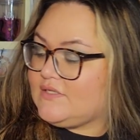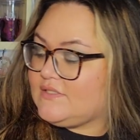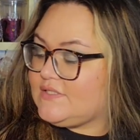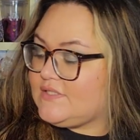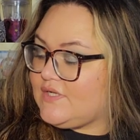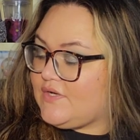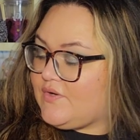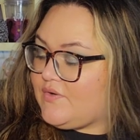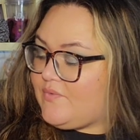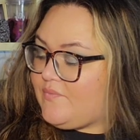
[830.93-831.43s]

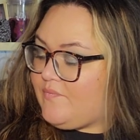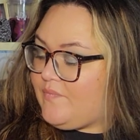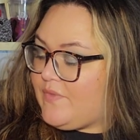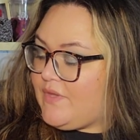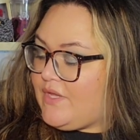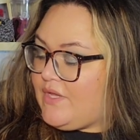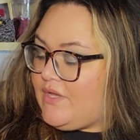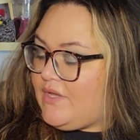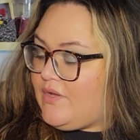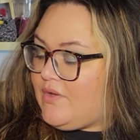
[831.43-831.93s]
So
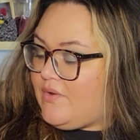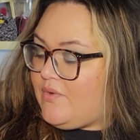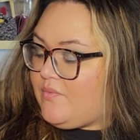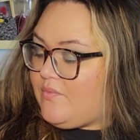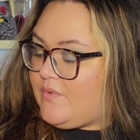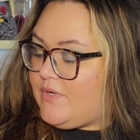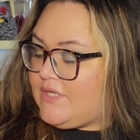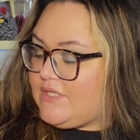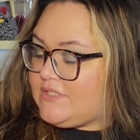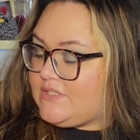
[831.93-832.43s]

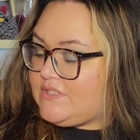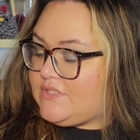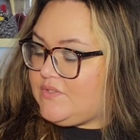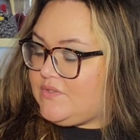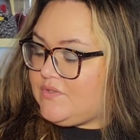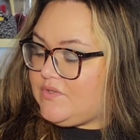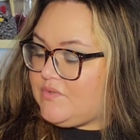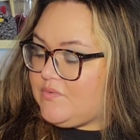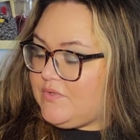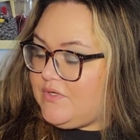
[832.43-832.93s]
1,
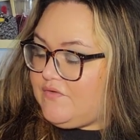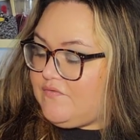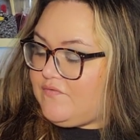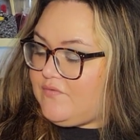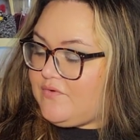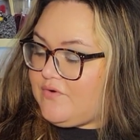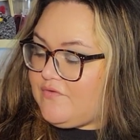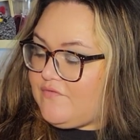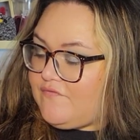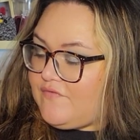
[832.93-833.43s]
2, 3,
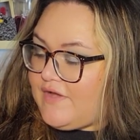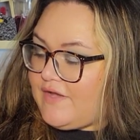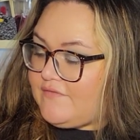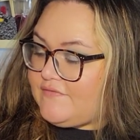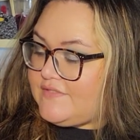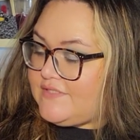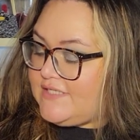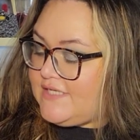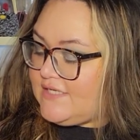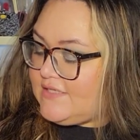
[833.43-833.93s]
4, 5,
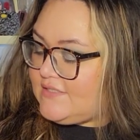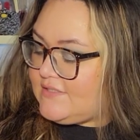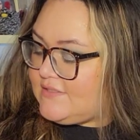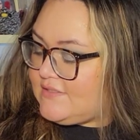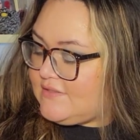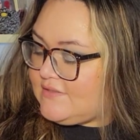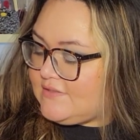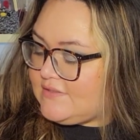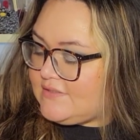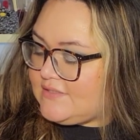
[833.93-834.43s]
6,
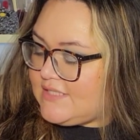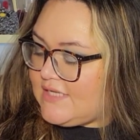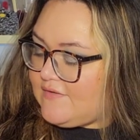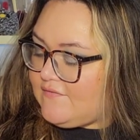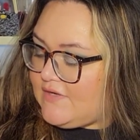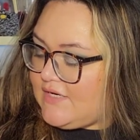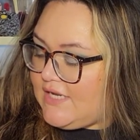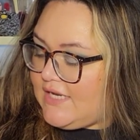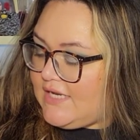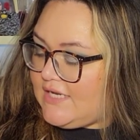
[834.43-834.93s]

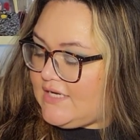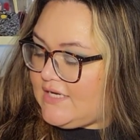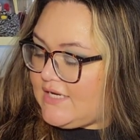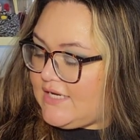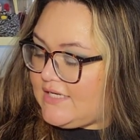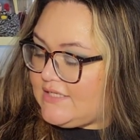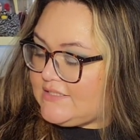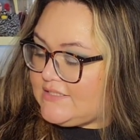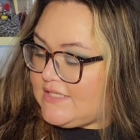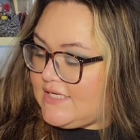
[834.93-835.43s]
7, 8,
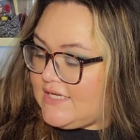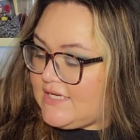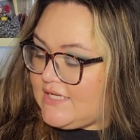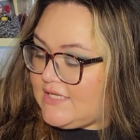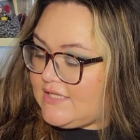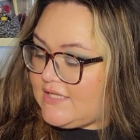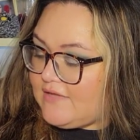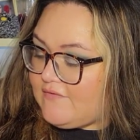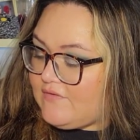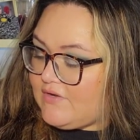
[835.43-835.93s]
9, 10,
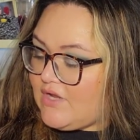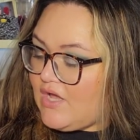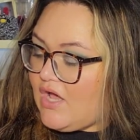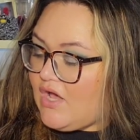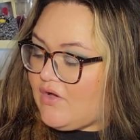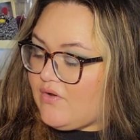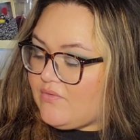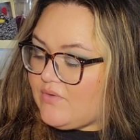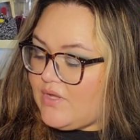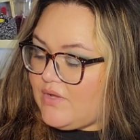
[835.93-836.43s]
11.
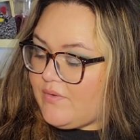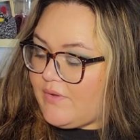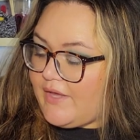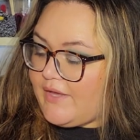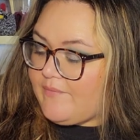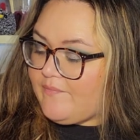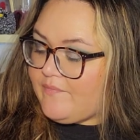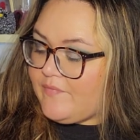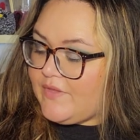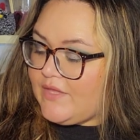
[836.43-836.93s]
Oh,
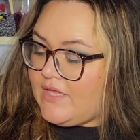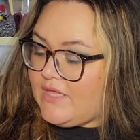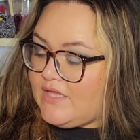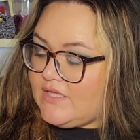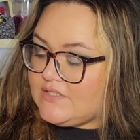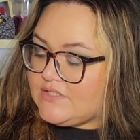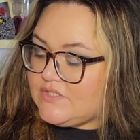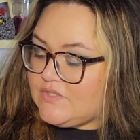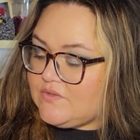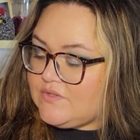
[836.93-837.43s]
okay.
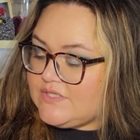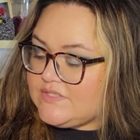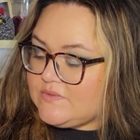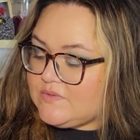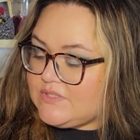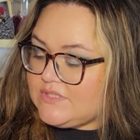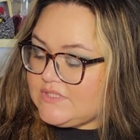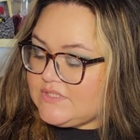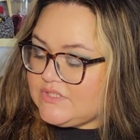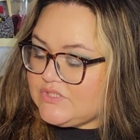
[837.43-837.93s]
So this
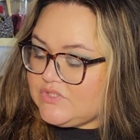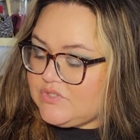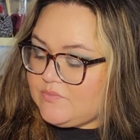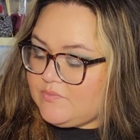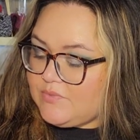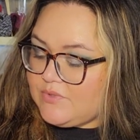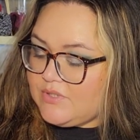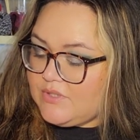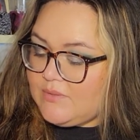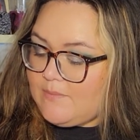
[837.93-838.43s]
one is
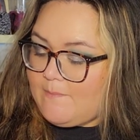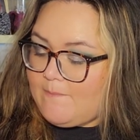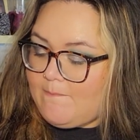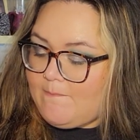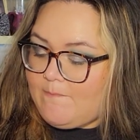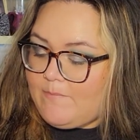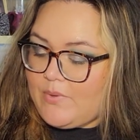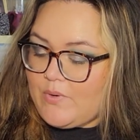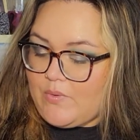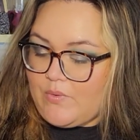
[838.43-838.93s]
super
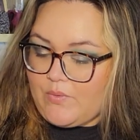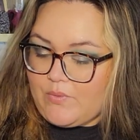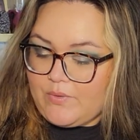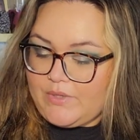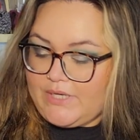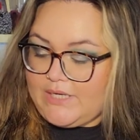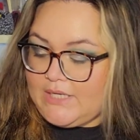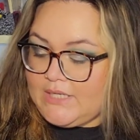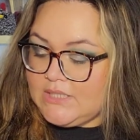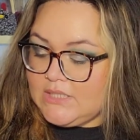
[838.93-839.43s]

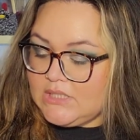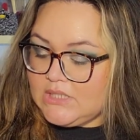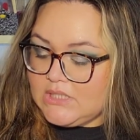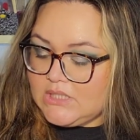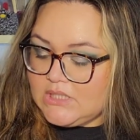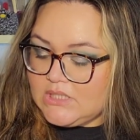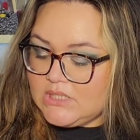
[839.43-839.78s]
boring.